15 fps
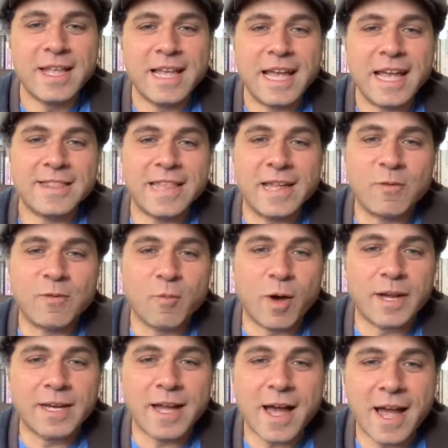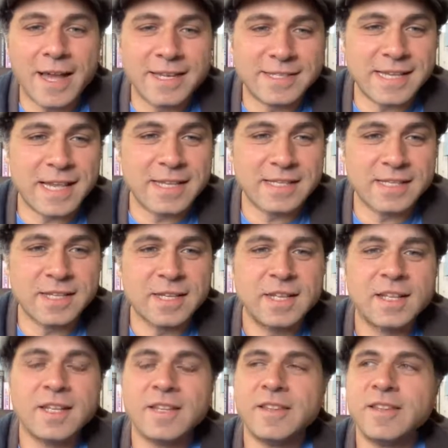and then one guy says,
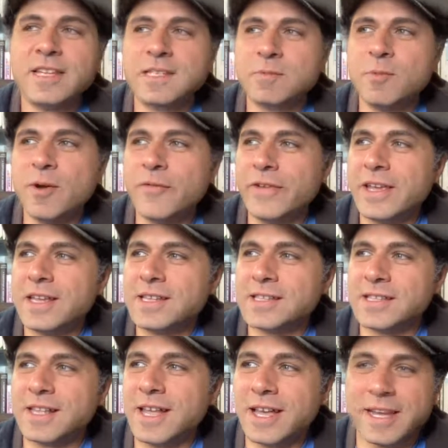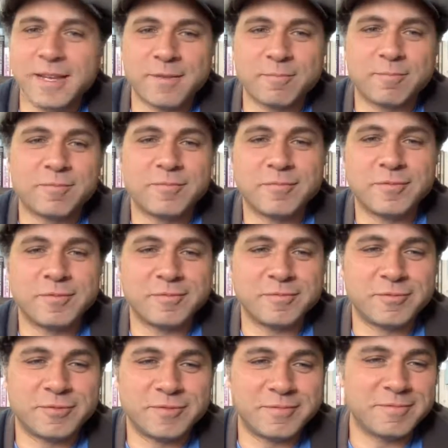"This movie is like,
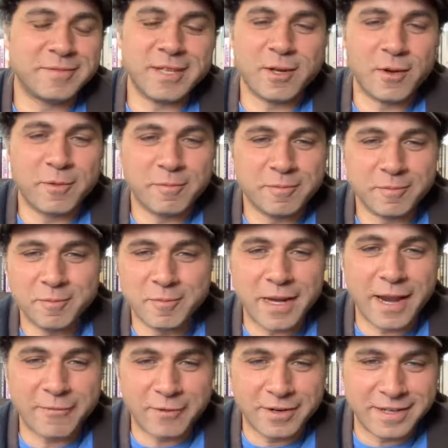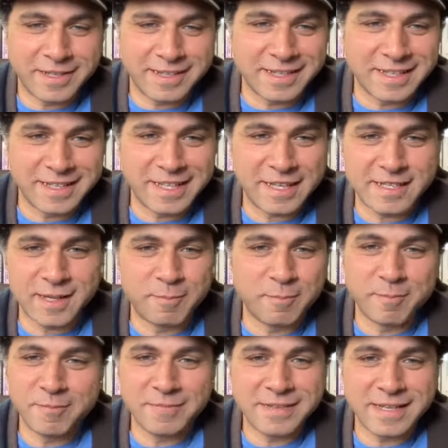whatever, like
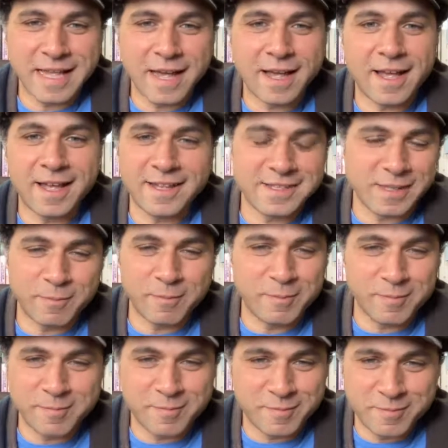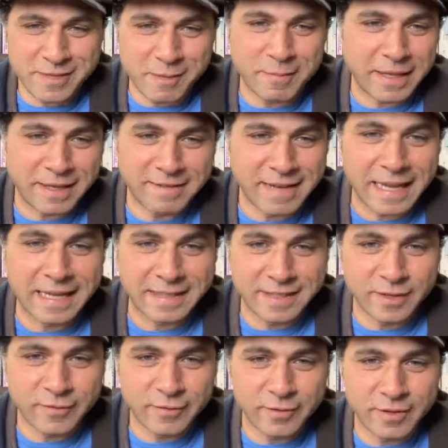something
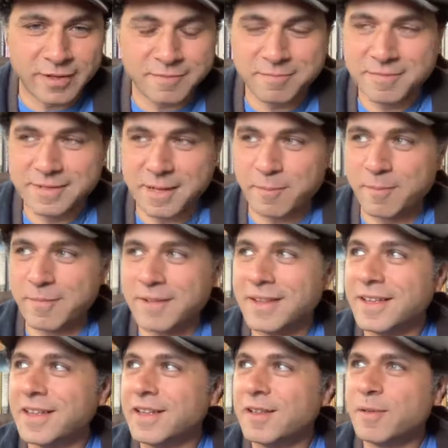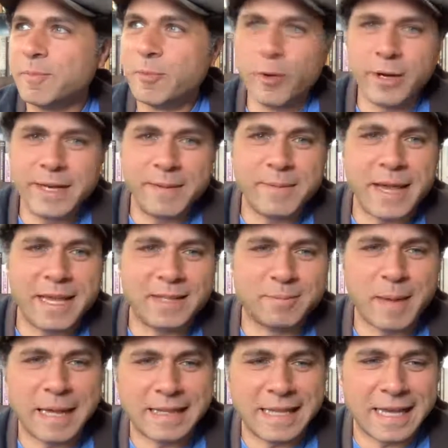negative, or some poorly made,
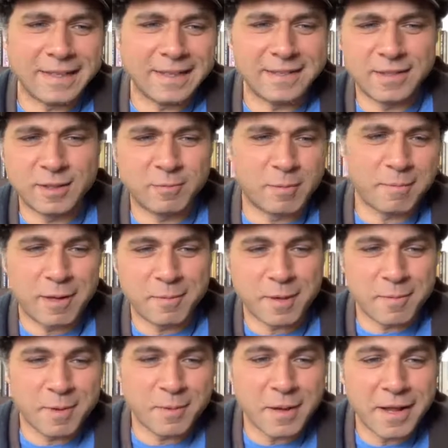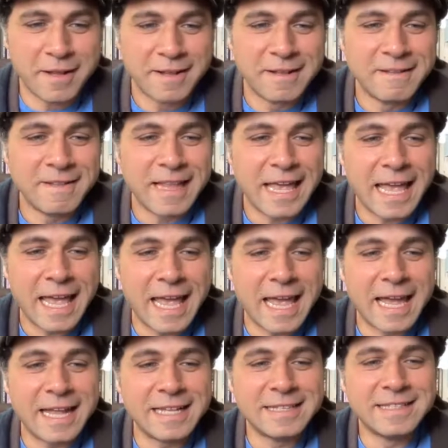badly edited, blah blah blah blah blah,"
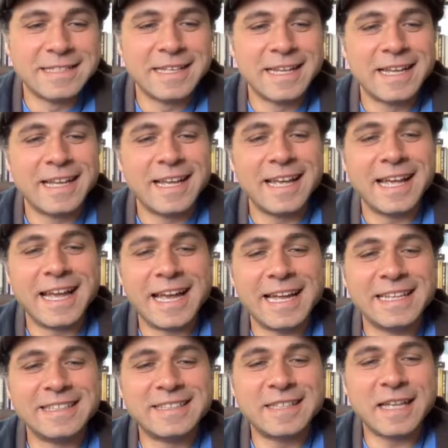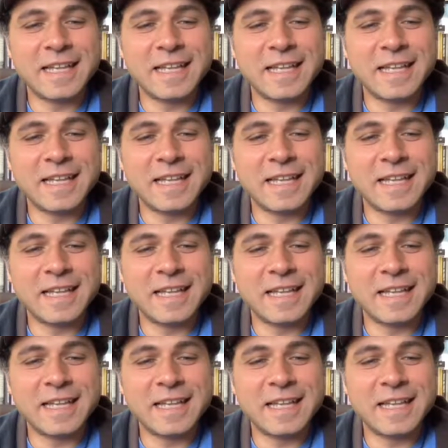and then